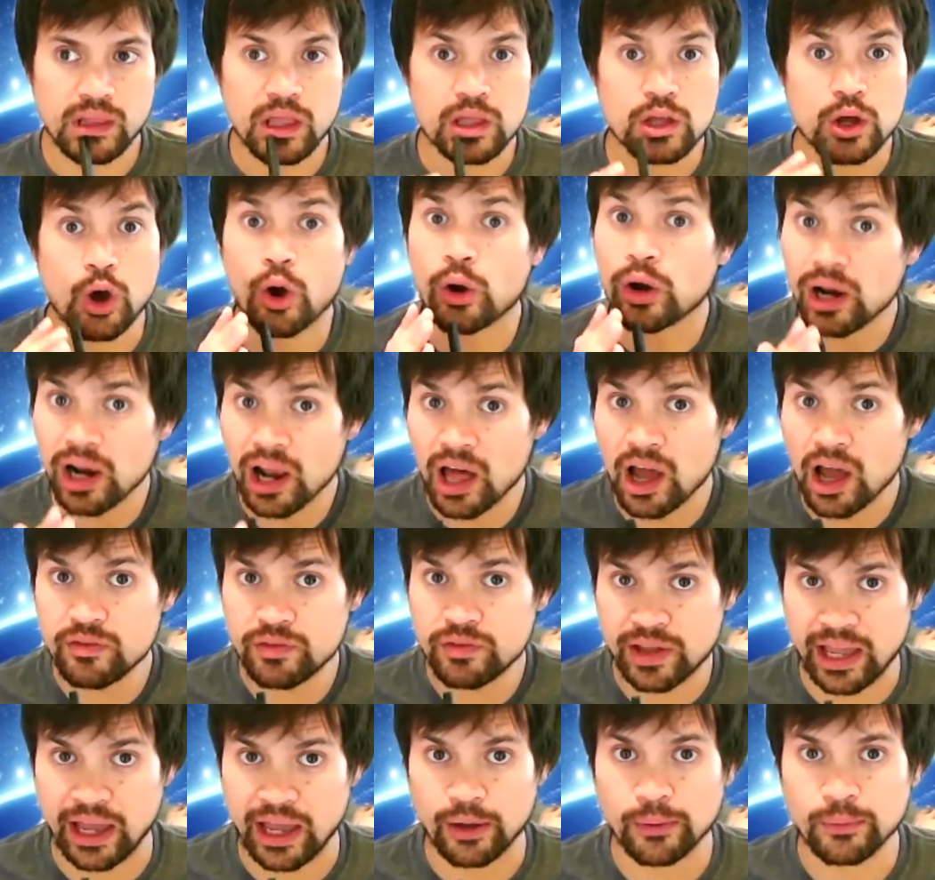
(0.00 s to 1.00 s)
on a live
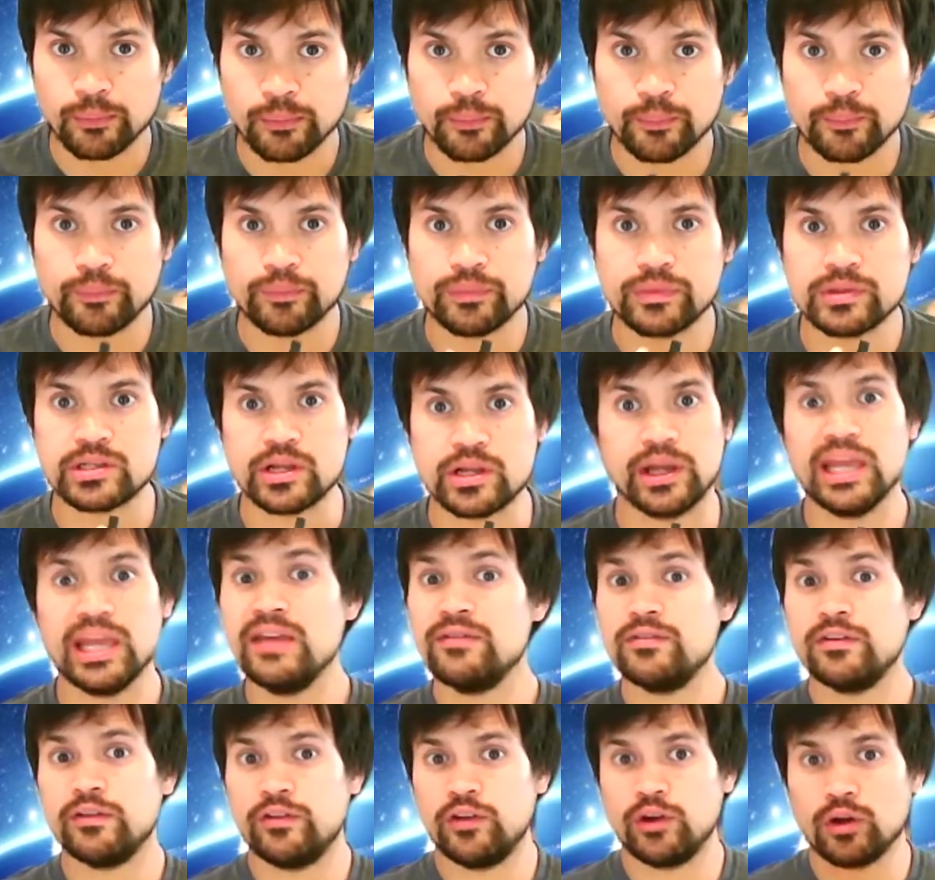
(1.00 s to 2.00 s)
account so
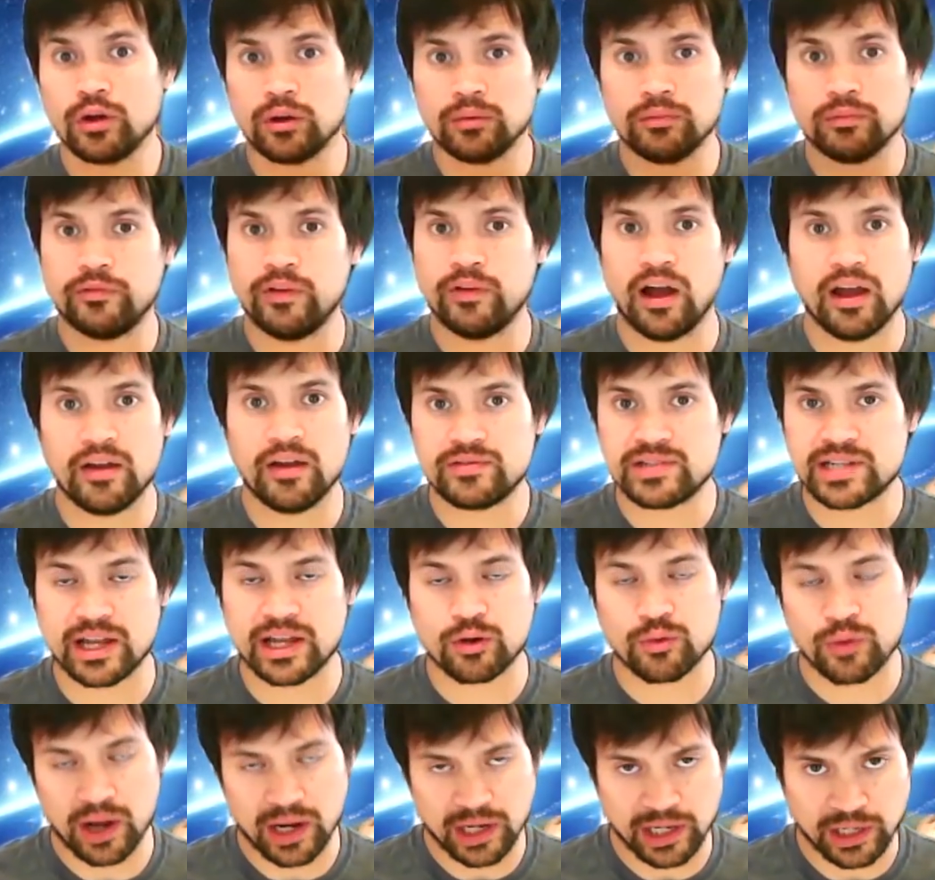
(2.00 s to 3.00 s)
even if you got five, ten
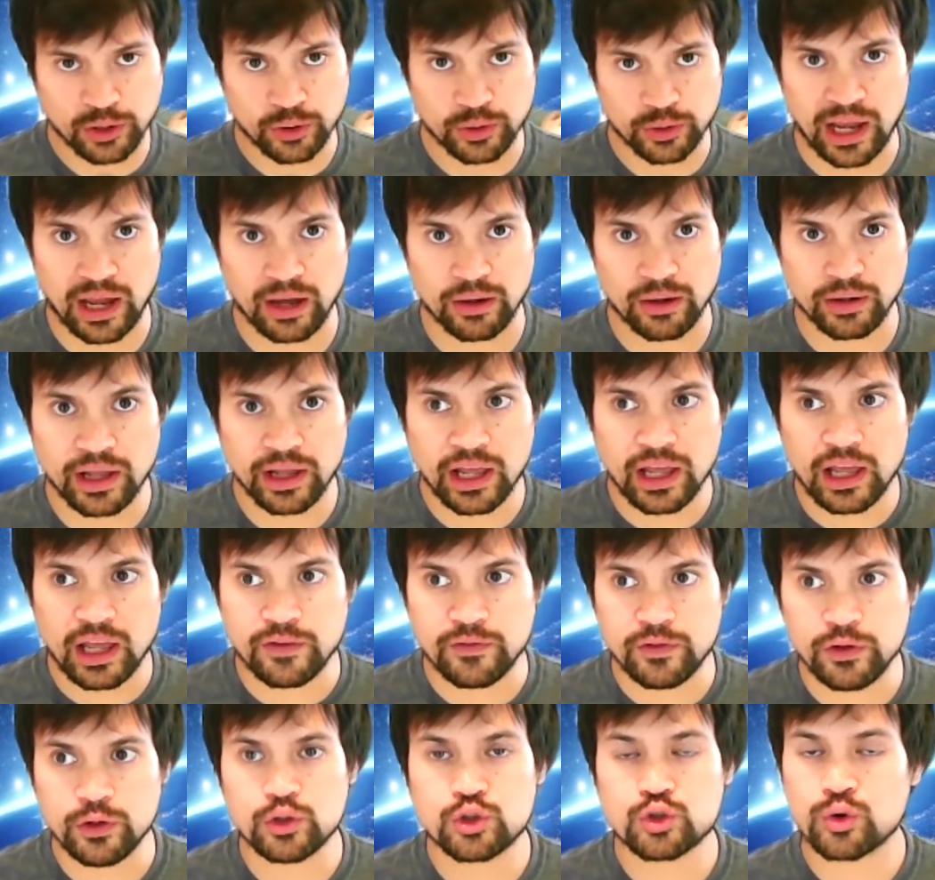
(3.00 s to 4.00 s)
grand in your account,
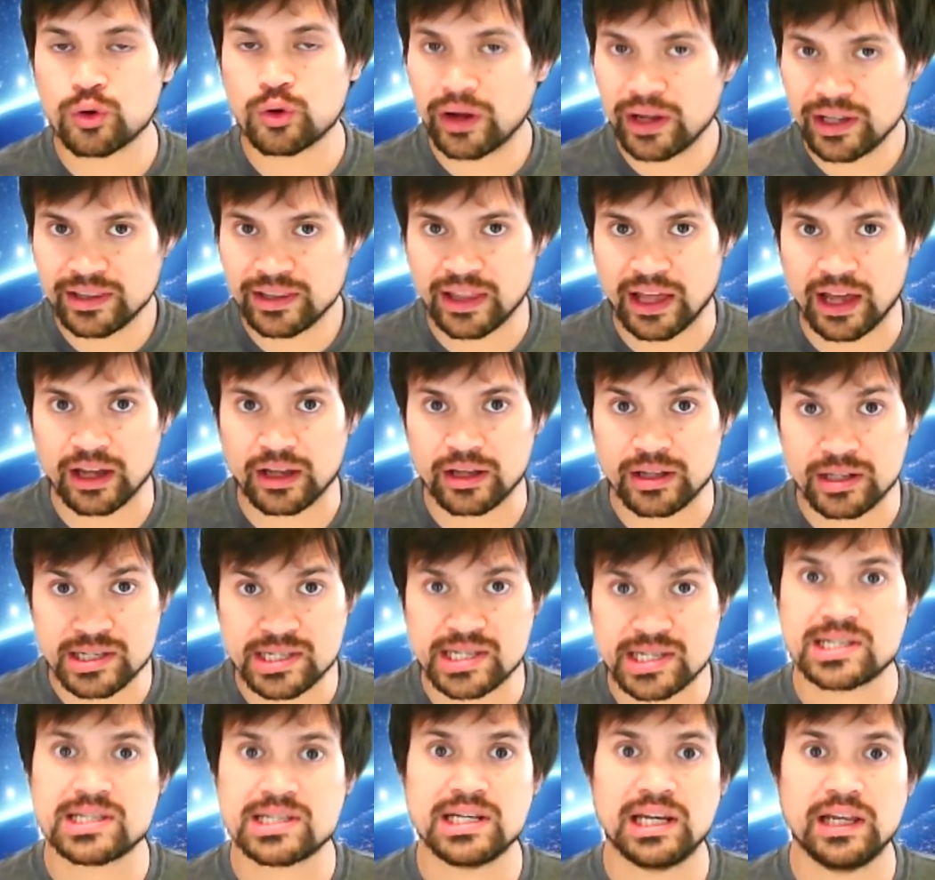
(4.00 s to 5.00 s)
if you trade that
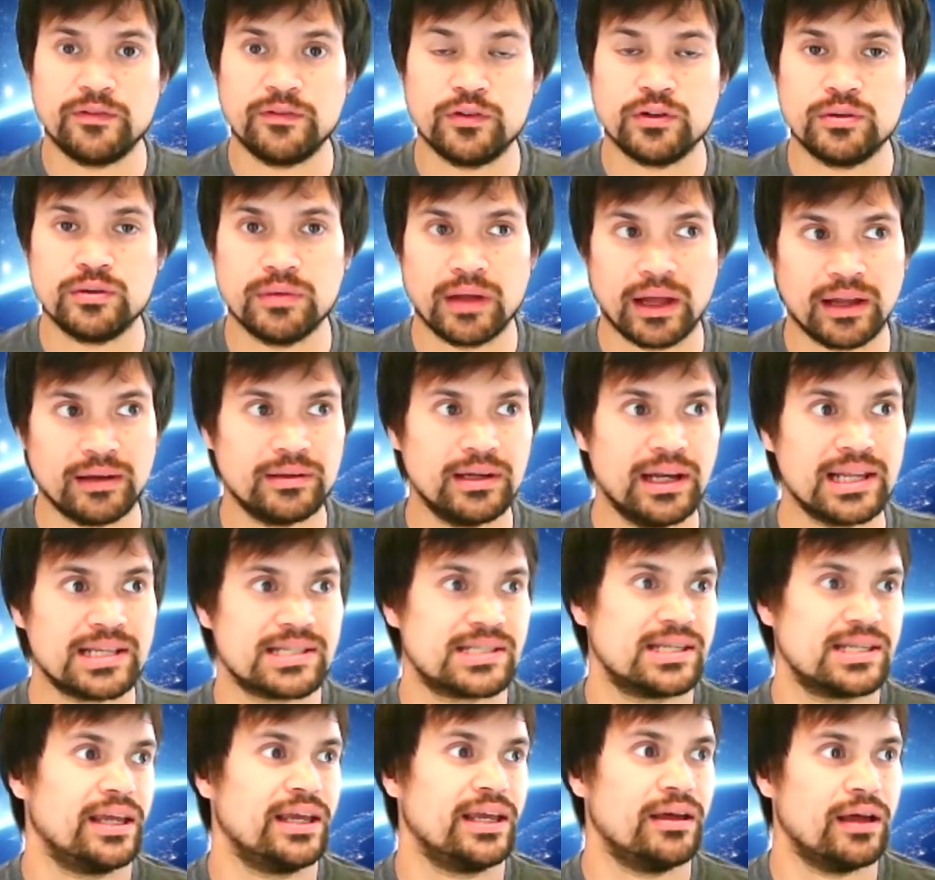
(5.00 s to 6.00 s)
consistently for uh, let's
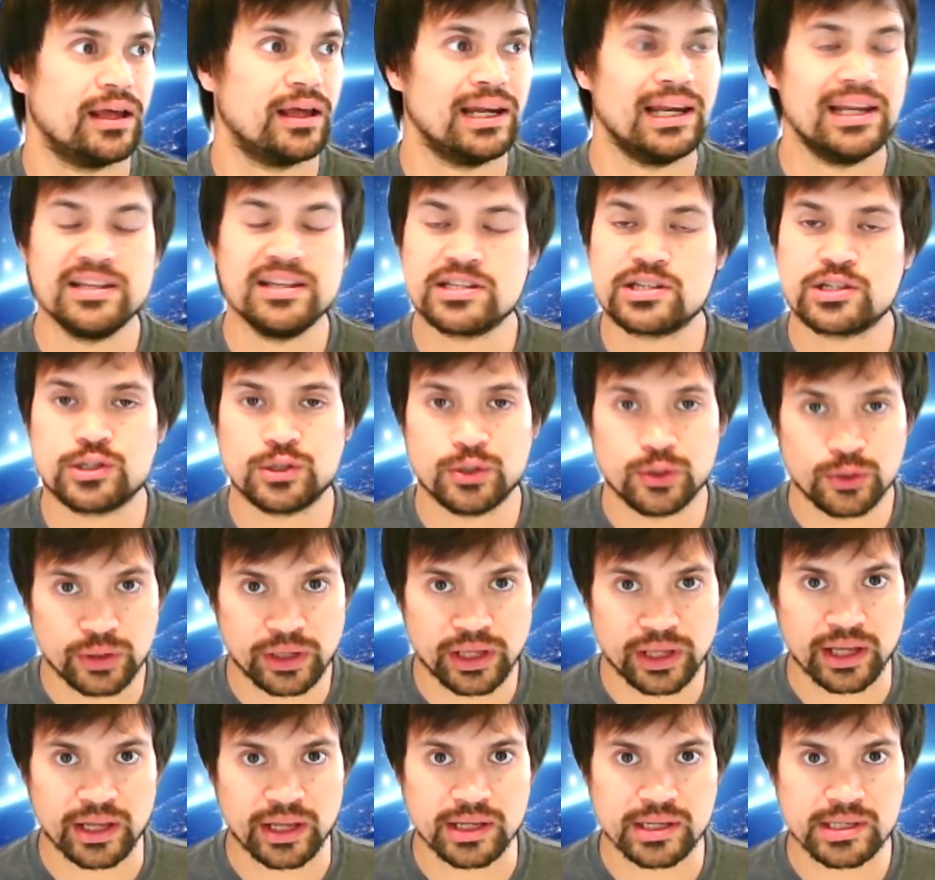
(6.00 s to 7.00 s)
say at least two
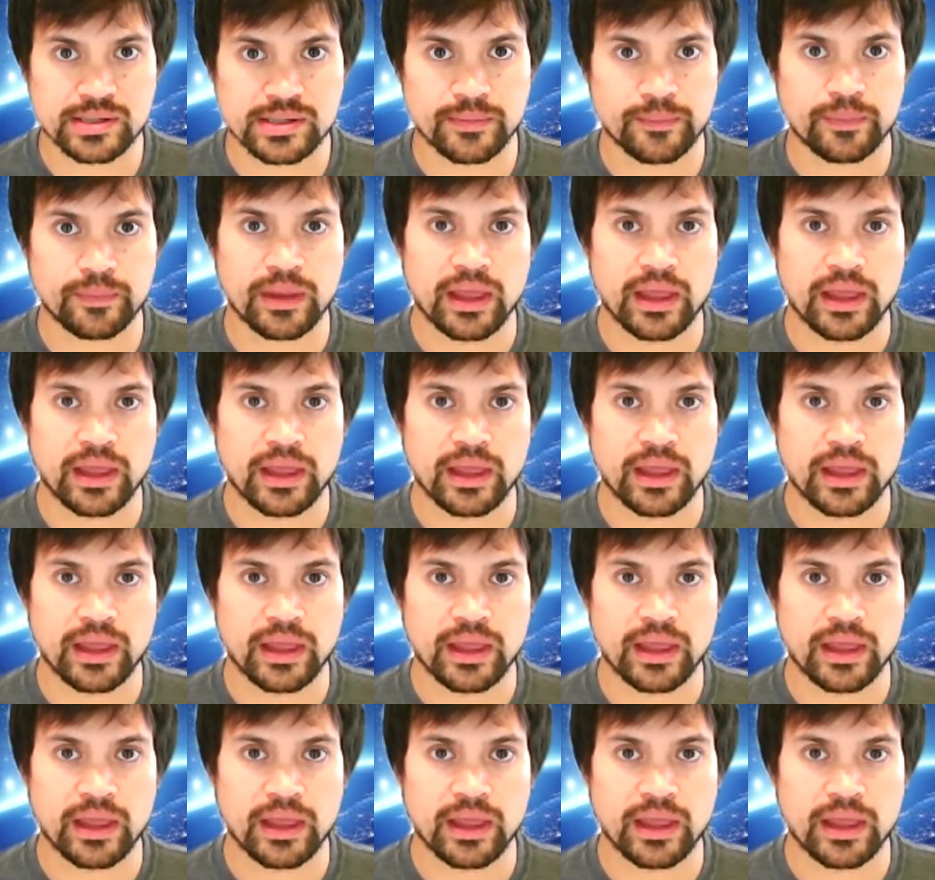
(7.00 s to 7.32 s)
years,